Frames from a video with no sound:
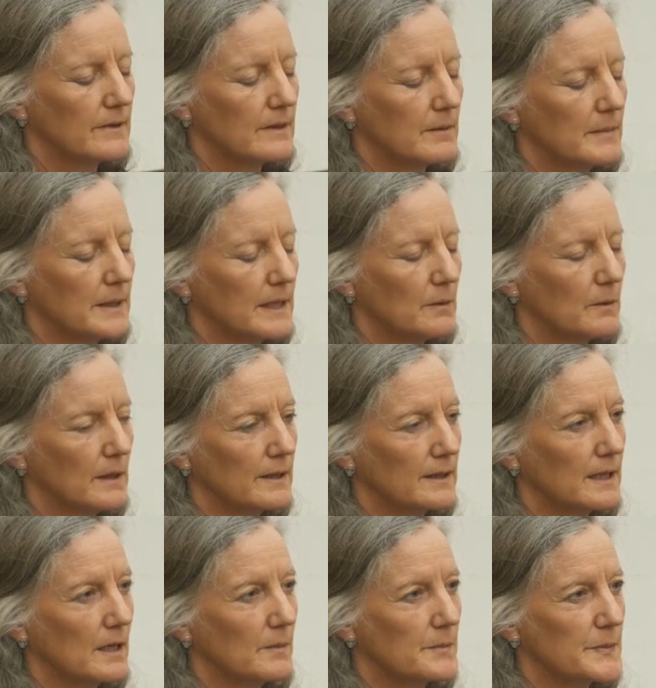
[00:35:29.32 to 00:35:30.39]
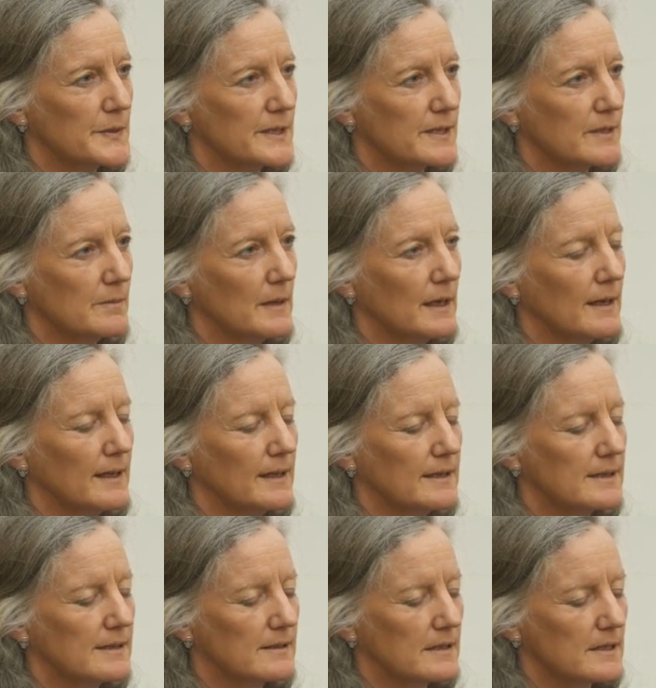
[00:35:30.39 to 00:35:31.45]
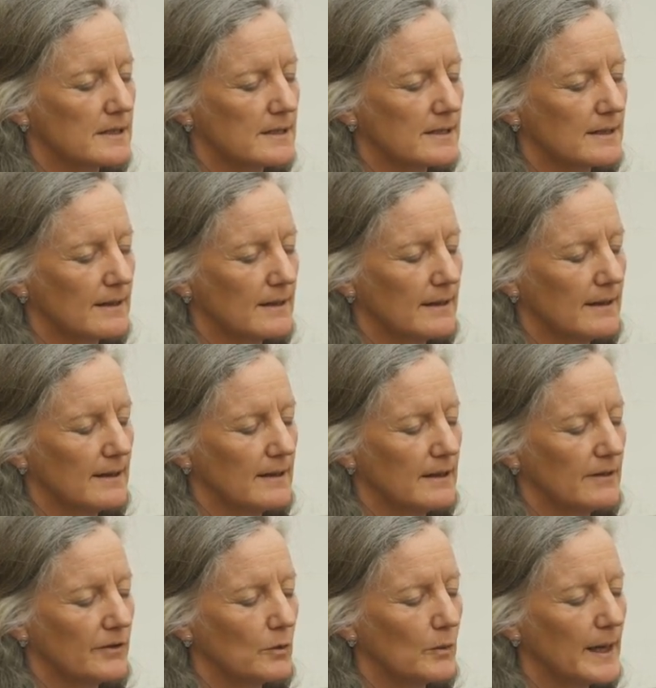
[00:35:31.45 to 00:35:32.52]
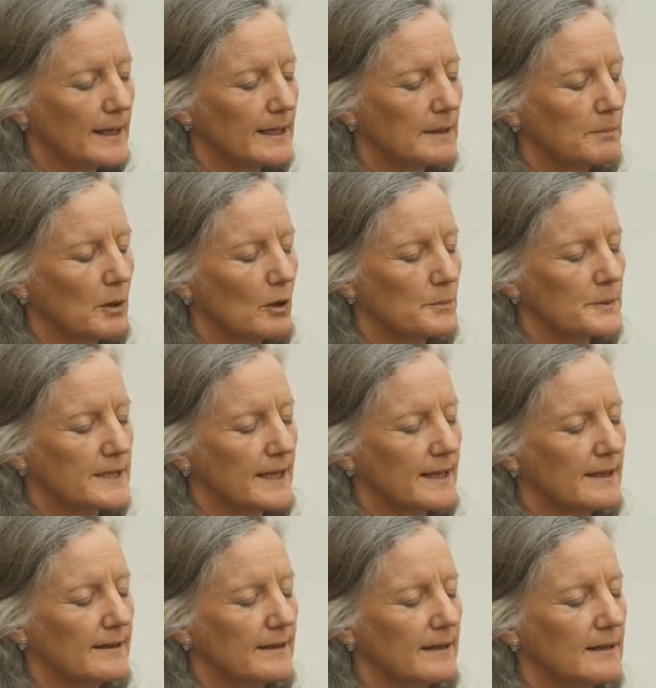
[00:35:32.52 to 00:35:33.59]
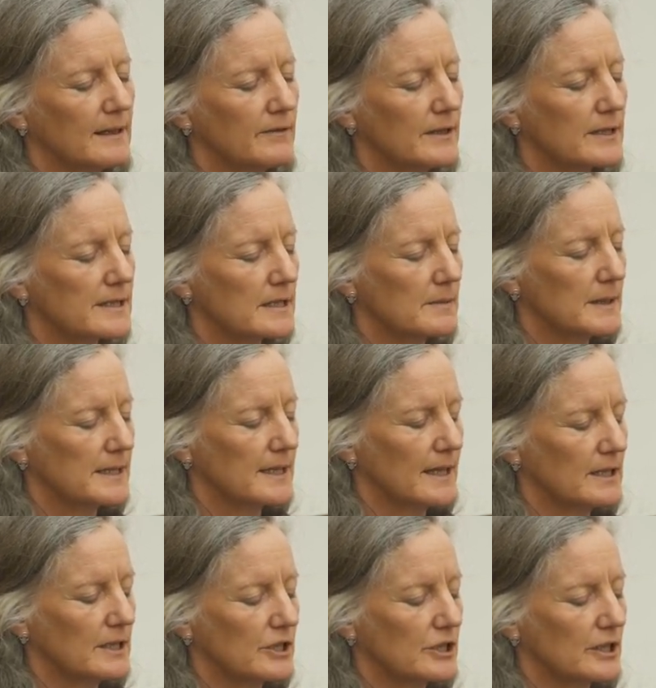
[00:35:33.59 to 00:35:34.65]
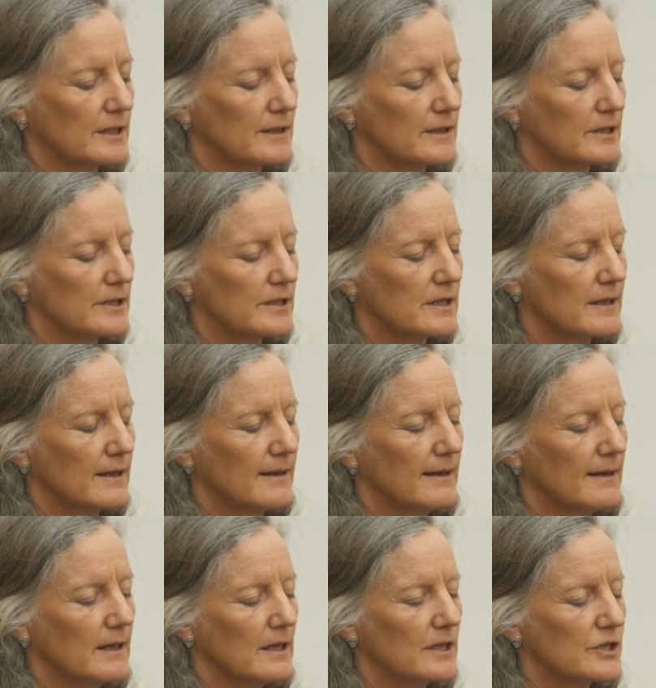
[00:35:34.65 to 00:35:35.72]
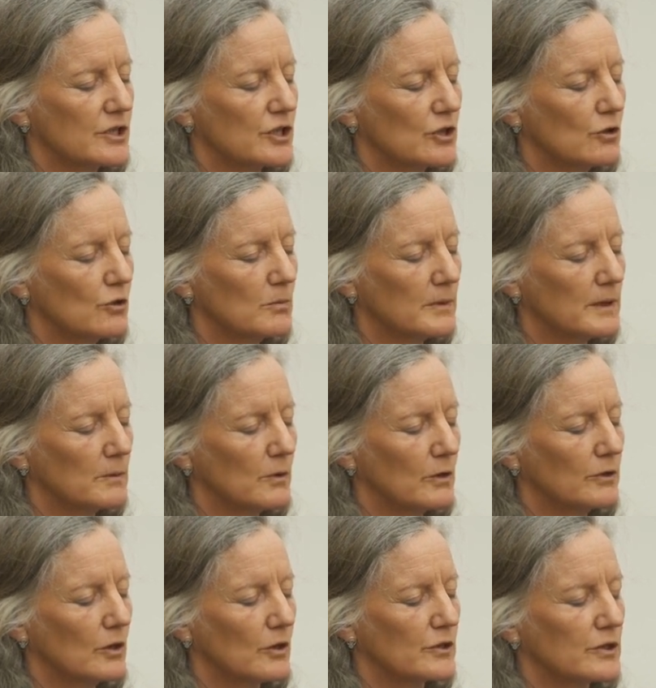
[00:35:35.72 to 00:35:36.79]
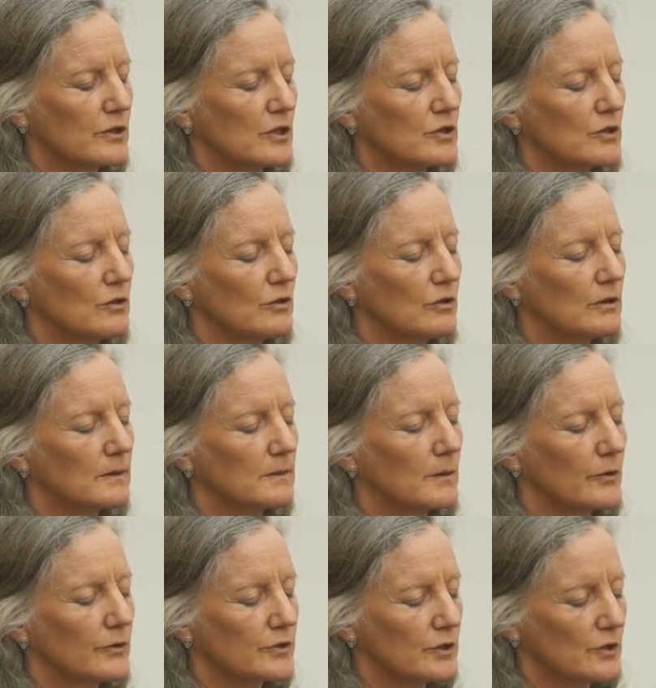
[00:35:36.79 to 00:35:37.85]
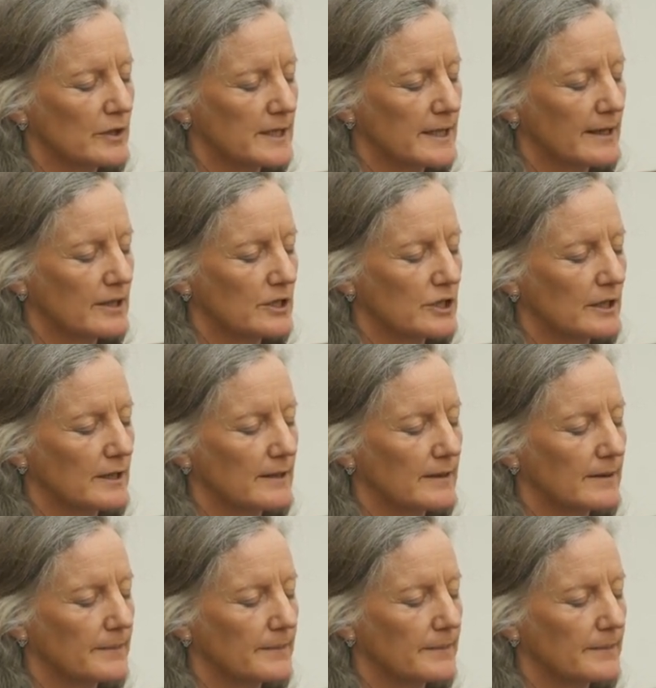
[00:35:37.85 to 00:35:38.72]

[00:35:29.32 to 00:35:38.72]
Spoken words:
The minute one comes to mind, just if awake pops in, then give it some attention. Just assume that what knocks on the door wants your attention.